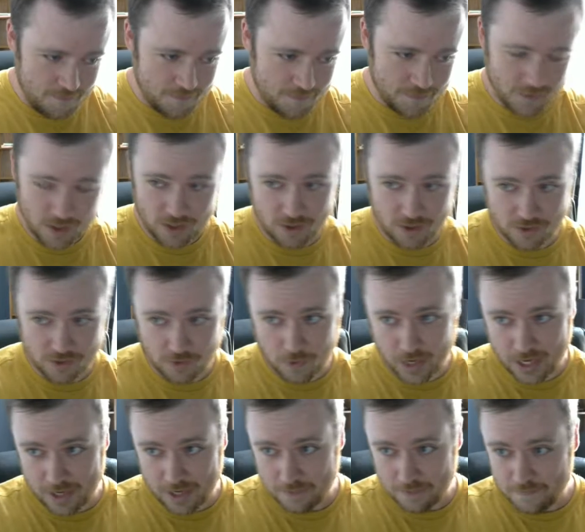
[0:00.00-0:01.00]
along the
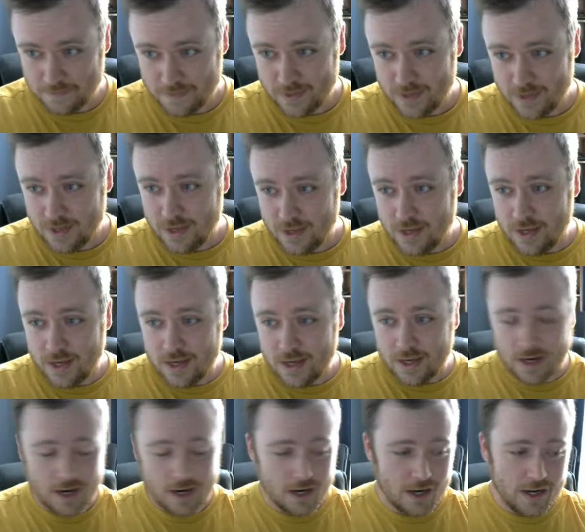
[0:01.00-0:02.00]
way.
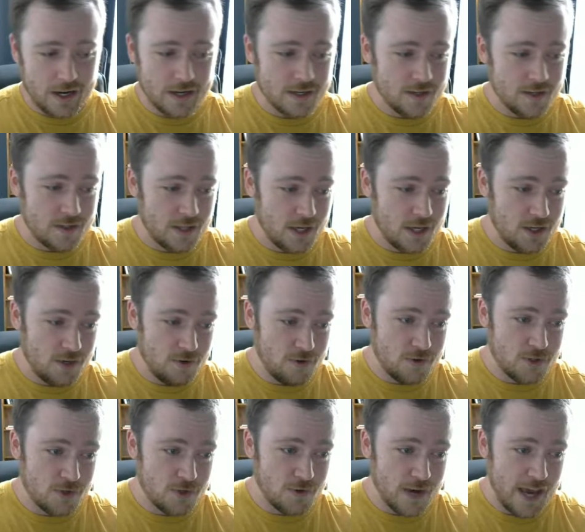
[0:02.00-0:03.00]
Thank you
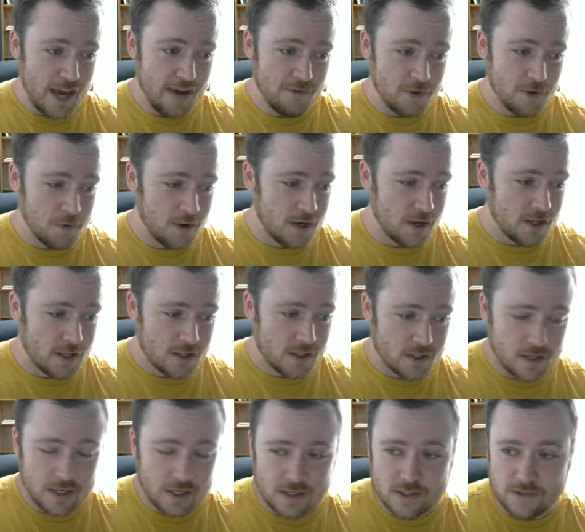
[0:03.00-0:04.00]
to everyone on this
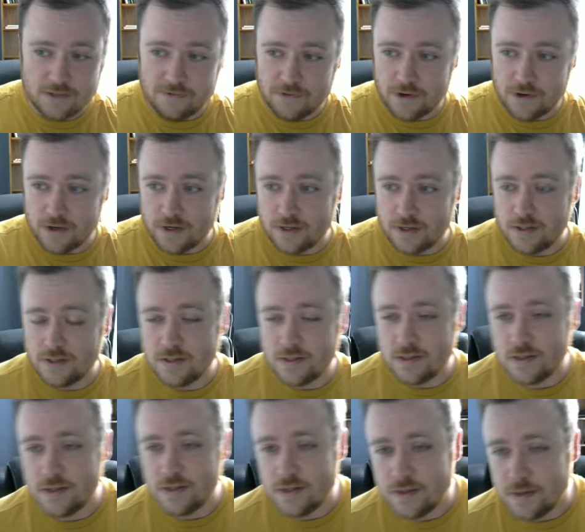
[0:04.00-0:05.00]
list
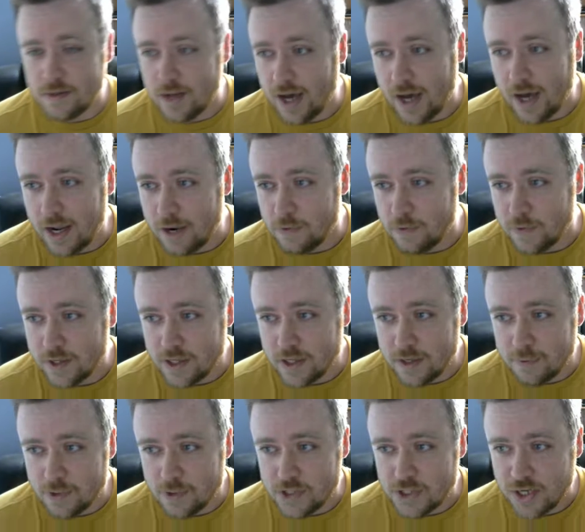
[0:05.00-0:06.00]
I really
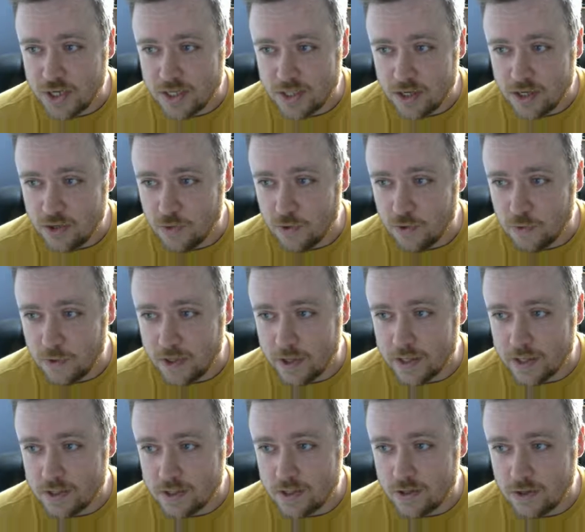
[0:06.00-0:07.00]
appreciate that you were
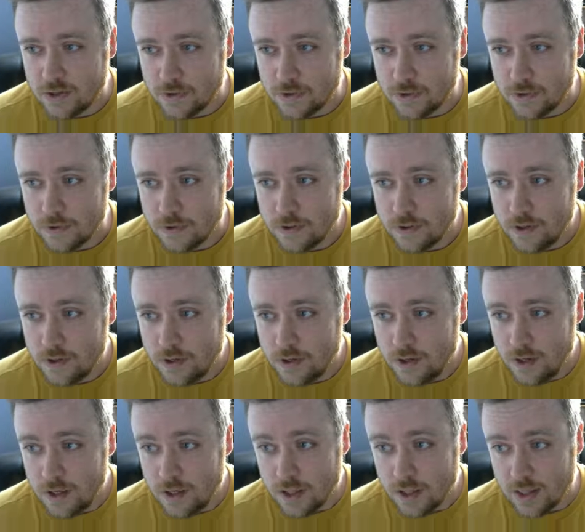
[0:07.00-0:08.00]
willing to
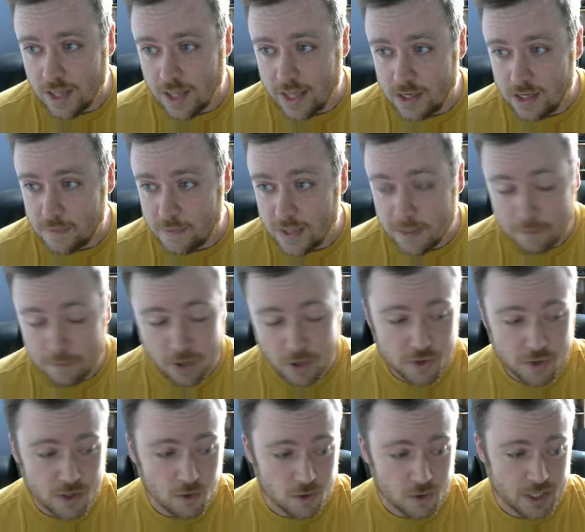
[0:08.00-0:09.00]
lend me
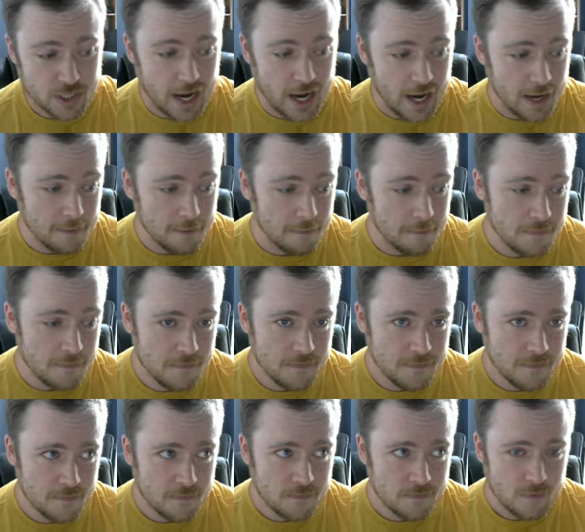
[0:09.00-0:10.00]
both your time
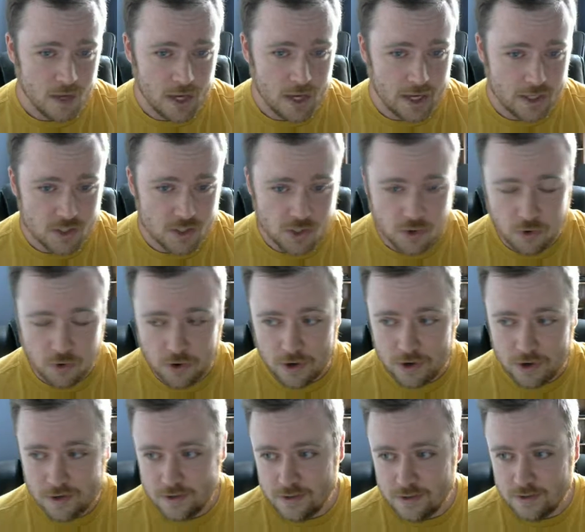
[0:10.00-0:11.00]
and
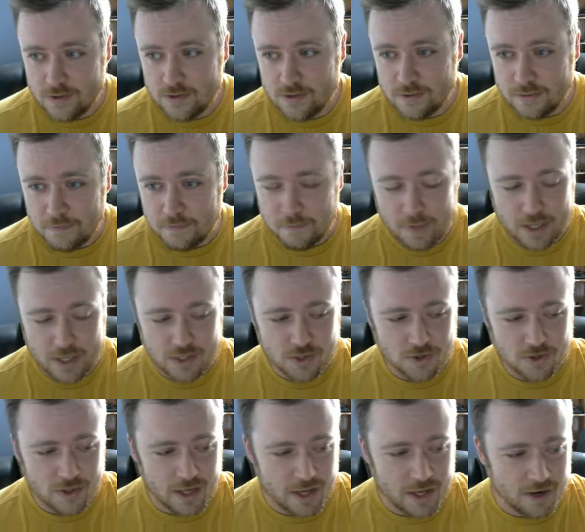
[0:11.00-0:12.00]
your
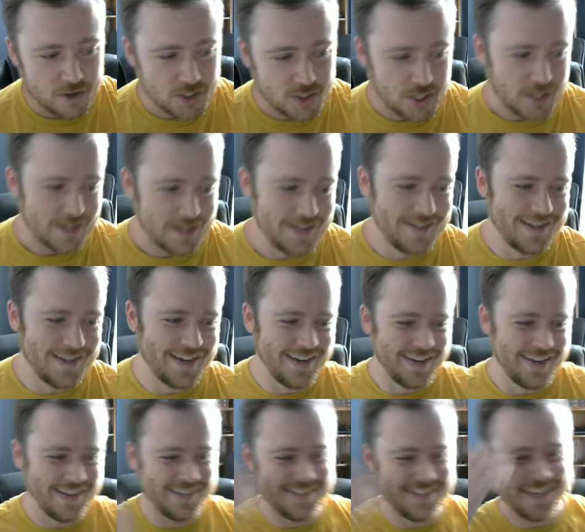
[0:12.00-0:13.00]
mental energy
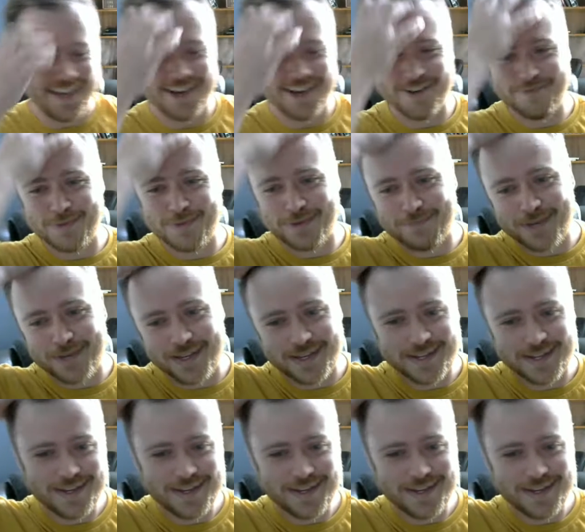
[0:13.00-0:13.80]
to helping me